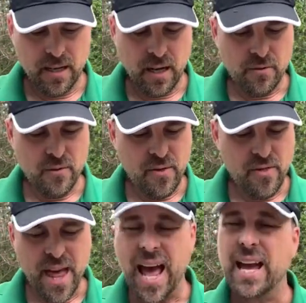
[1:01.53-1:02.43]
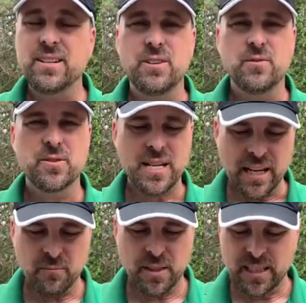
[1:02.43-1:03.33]
Other than that, you know, there's
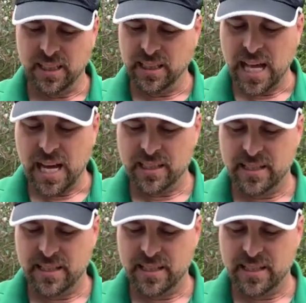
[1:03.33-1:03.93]
not really a lot